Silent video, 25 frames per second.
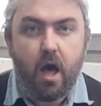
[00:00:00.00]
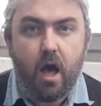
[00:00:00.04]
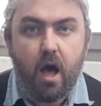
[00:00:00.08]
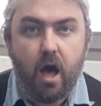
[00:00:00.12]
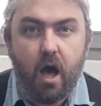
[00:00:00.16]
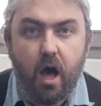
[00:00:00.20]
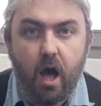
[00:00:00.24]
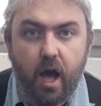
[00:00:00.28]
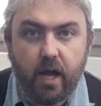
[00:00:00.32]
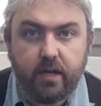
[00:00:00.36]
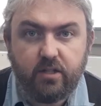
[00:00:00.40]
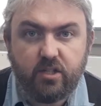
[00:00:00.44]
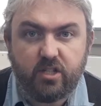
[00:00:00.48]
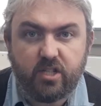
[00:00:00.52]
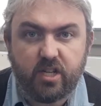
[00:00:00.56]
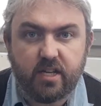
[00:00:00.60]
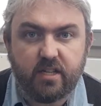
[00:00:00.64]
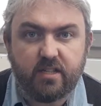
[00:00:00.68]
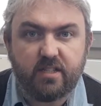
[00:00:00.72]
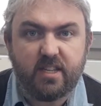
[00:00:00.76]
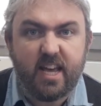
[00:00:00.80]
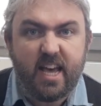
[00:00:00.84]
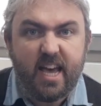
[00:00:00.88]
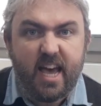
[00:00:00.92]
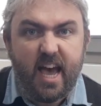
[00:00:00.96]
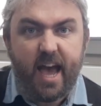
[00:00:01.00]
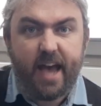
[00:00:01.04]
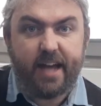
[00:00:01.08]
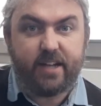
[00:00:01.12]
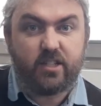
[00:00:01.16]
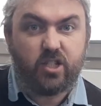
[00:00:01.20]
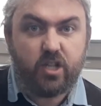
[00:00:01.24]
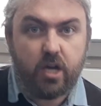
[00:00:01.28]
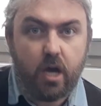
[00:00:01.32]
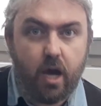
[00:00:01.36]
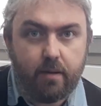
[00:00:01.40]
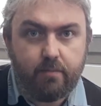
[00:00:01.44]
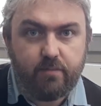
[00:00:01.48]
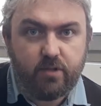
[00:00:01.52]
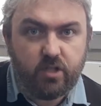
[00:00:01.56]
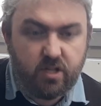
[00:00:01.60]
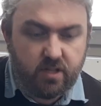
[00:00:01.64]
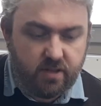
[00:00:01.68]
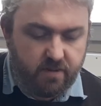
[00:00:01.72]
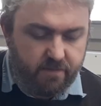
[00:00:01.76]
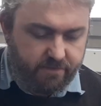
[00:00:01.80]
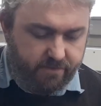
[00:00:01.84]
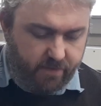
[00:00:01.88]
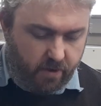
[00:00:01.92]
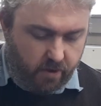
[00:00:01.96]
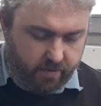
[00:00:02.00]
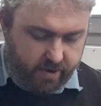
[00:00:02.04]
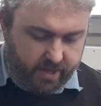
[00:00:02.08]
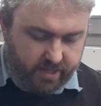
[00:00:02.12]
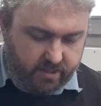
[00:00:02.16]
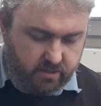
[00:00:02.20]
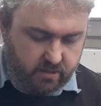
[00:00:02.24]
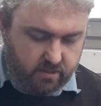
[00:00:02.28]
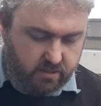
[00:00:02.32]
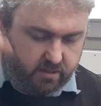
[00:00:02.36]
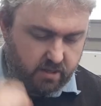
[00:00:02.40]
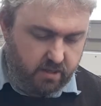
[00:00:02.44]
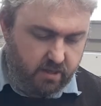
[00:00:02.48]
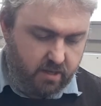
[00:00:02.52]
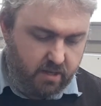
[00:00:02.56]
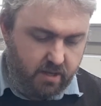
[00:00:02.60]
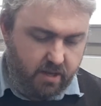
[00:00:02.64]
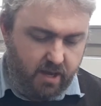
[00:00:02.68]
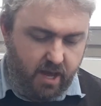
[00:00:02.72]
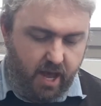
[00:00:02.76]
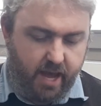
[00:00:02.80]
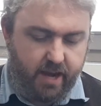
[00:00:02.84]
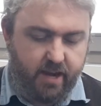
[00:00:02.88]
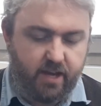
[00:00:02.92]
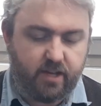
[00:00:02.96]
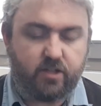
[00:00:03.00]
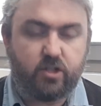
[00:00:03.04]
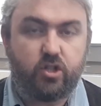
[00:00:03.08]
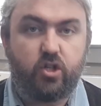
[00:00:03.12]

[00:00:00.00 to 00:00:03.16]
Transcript: Hunters had come to the forest and had